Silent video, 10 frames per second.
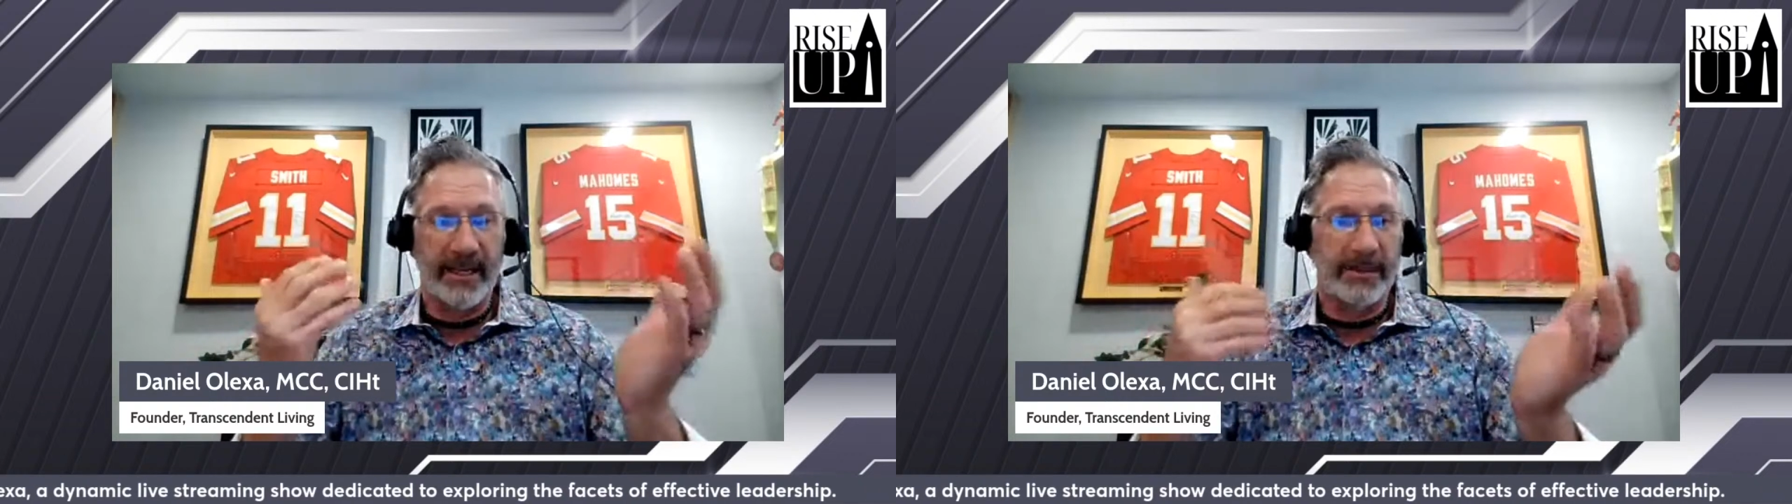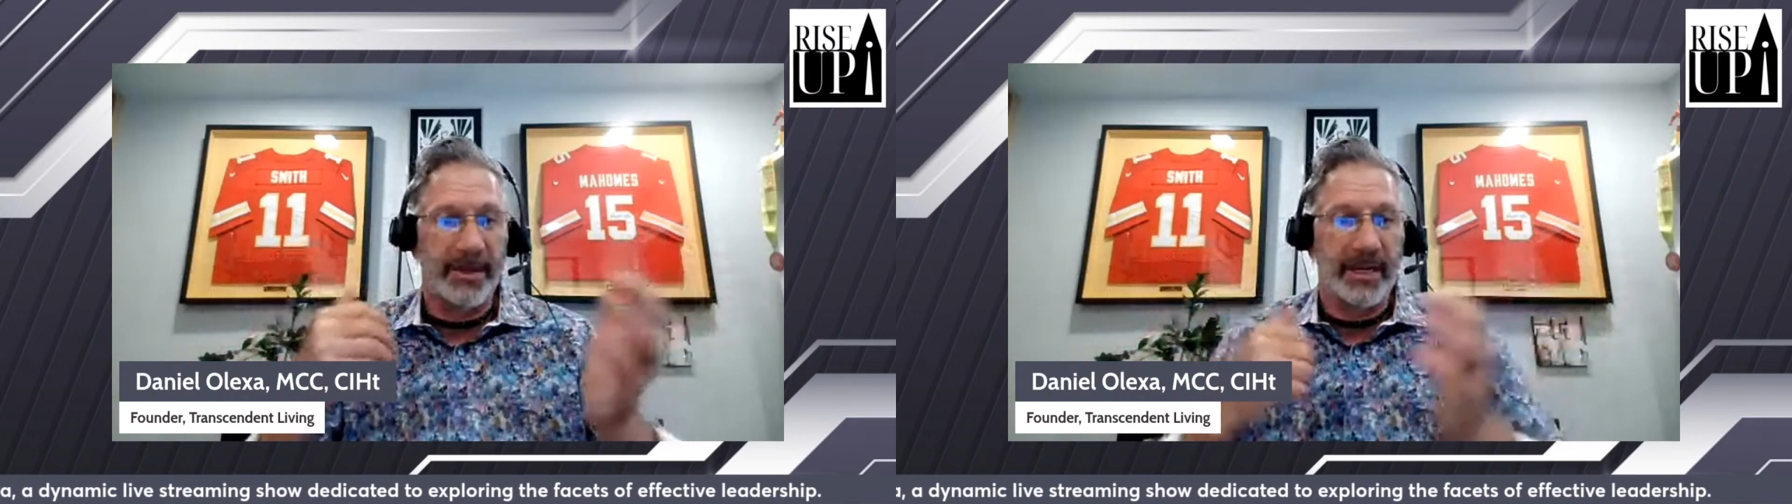
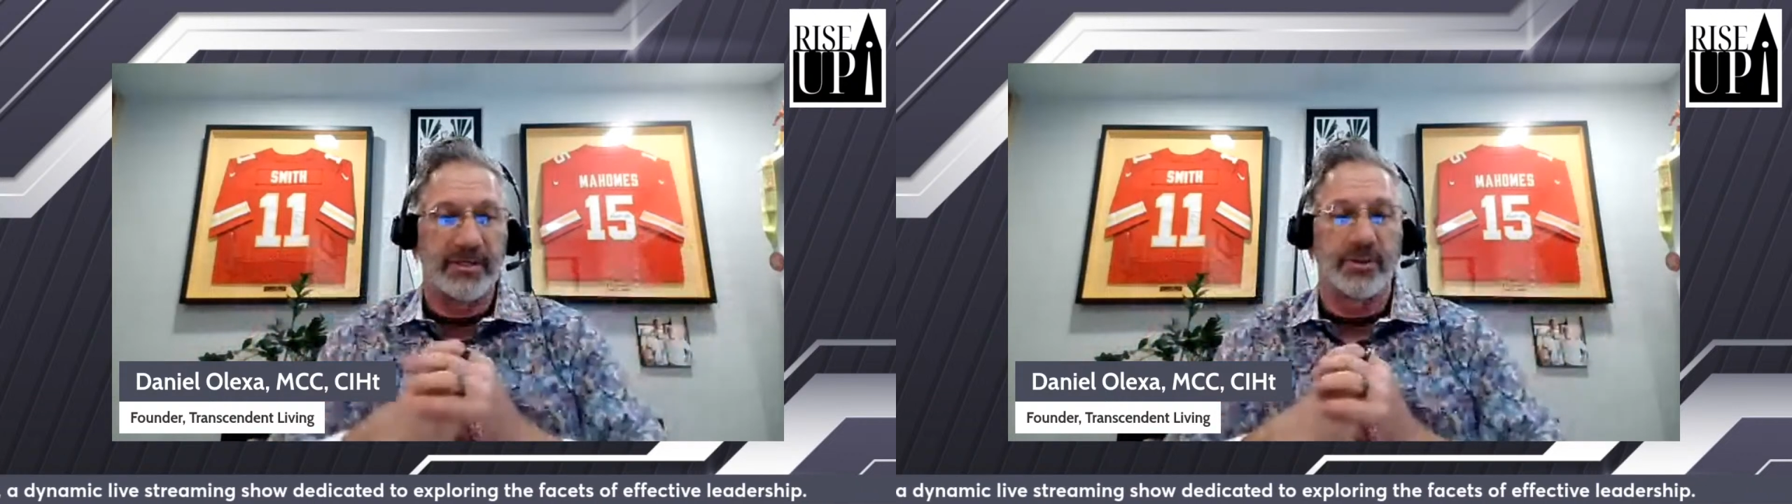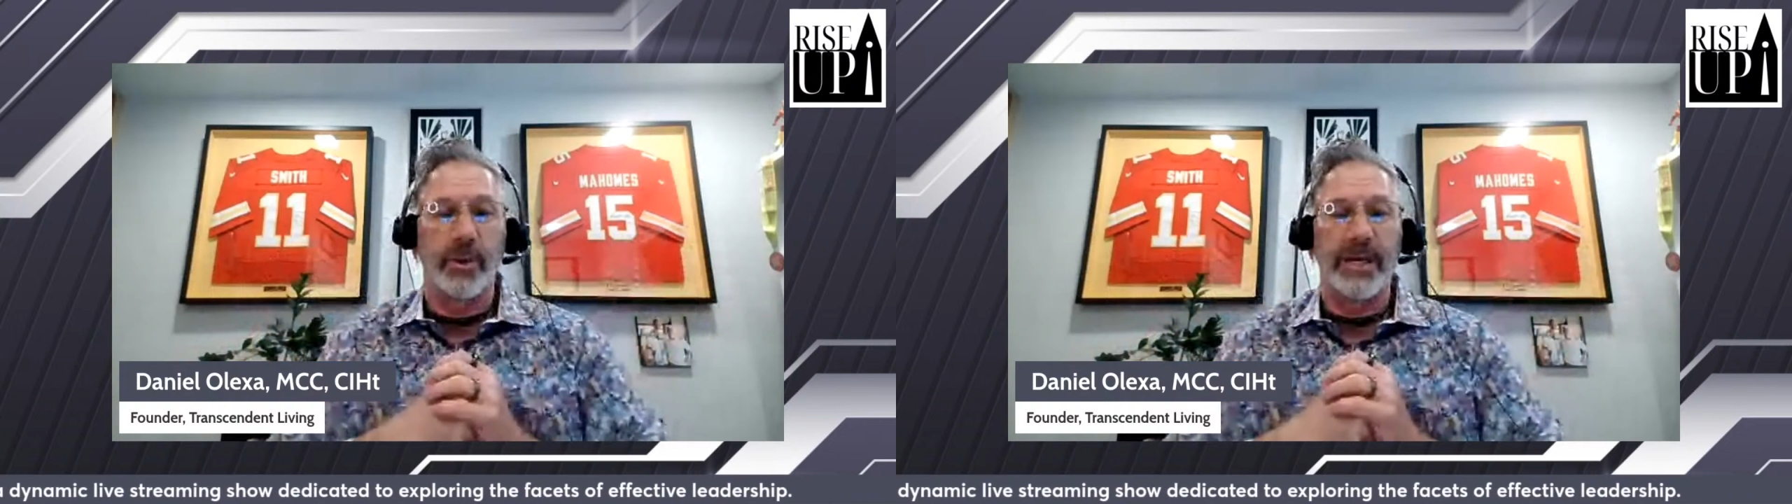In the
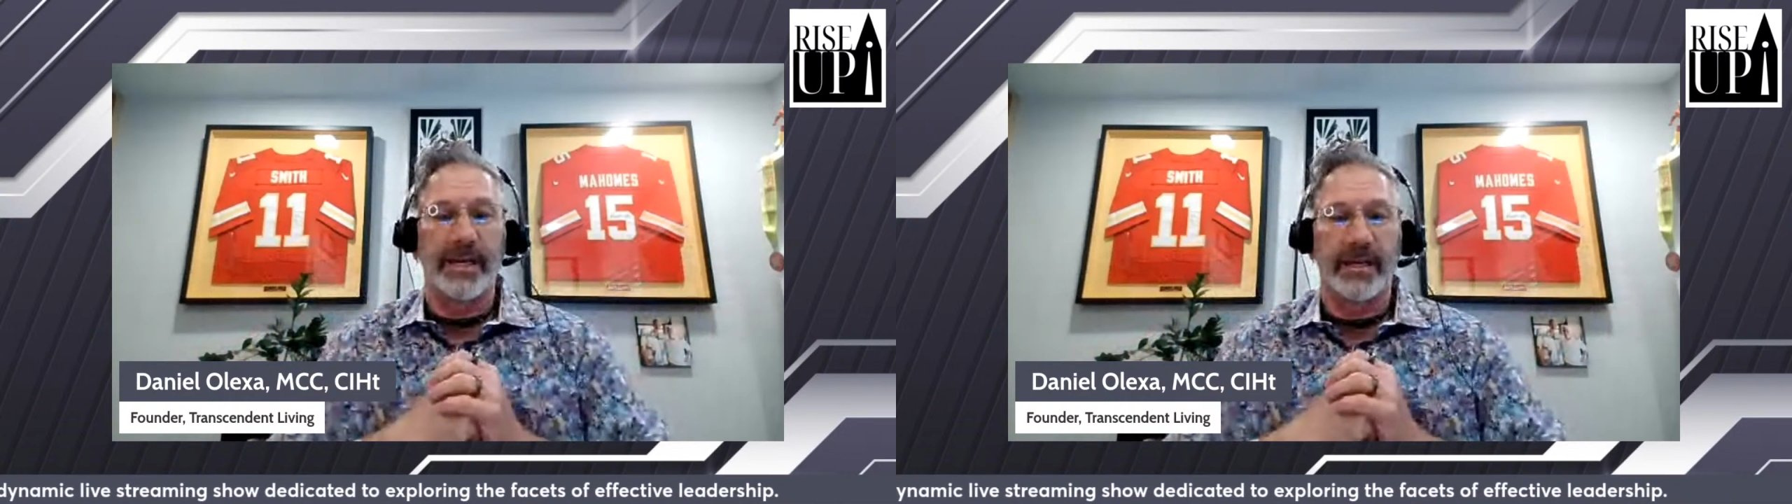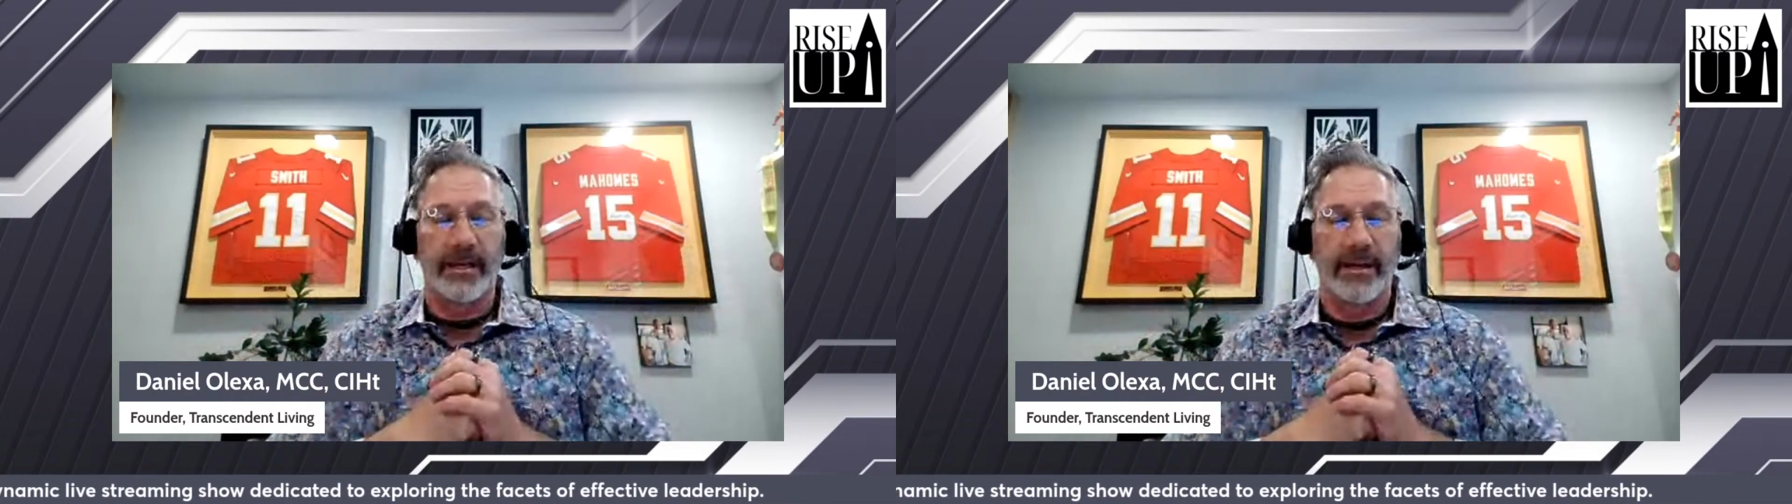past
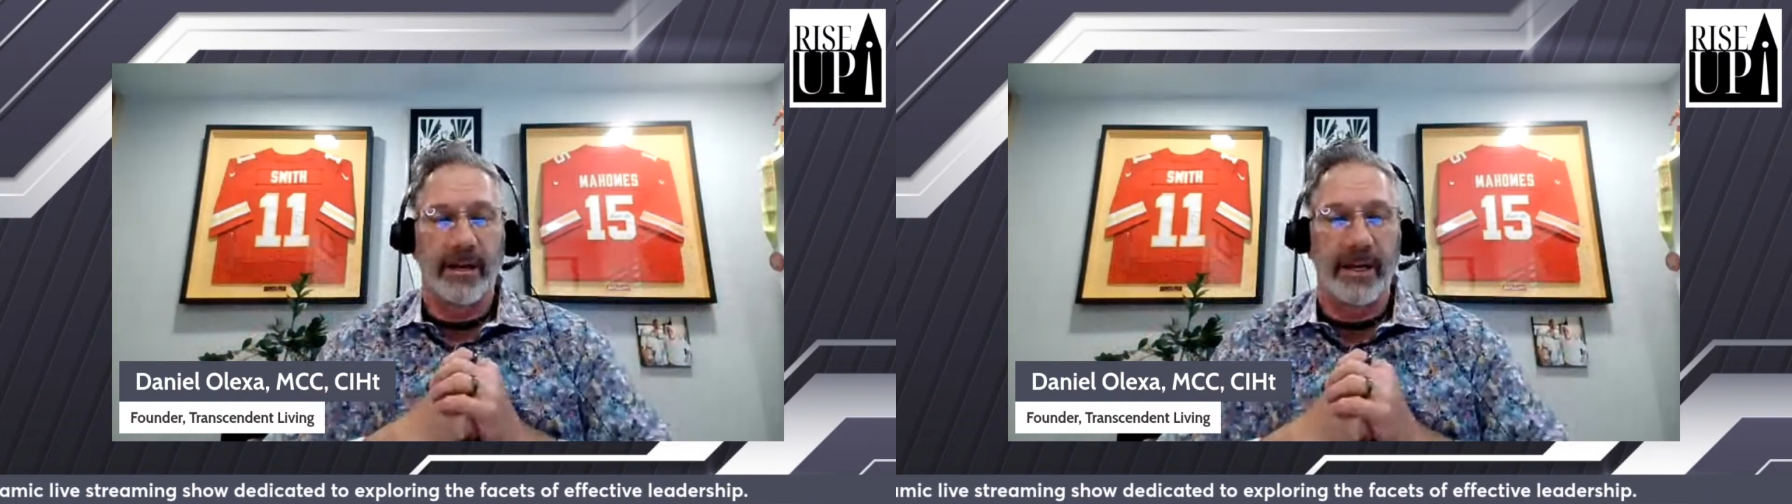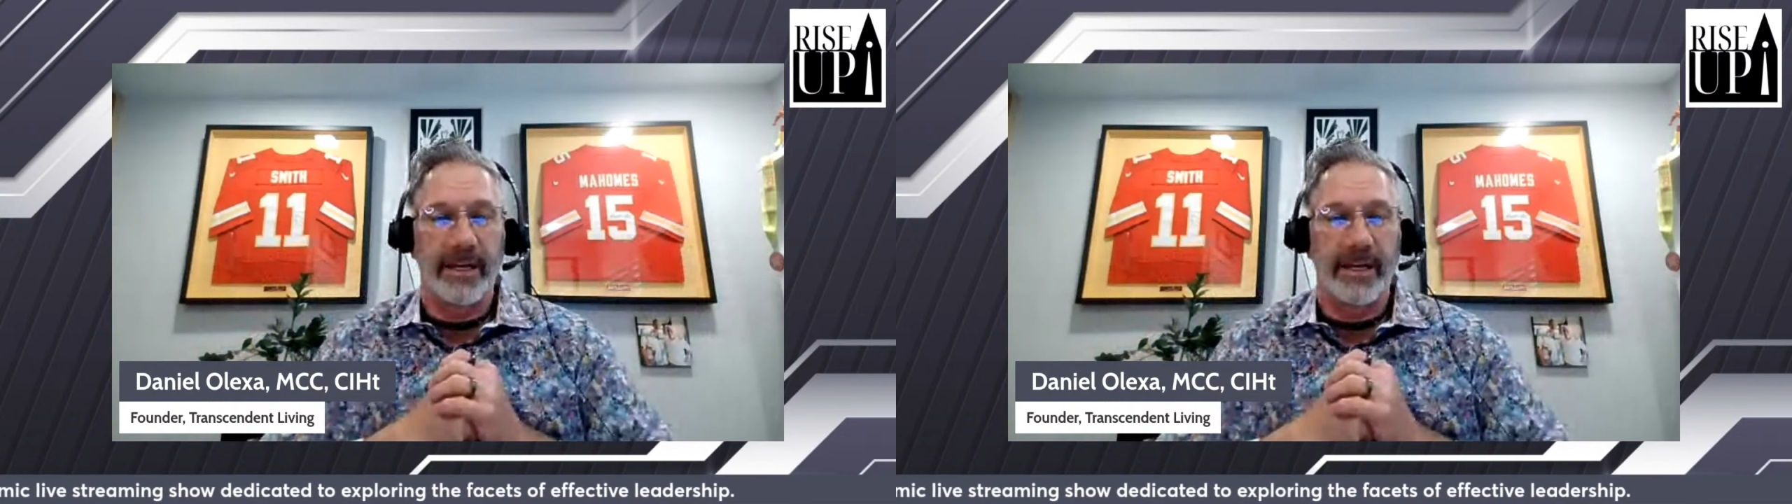week,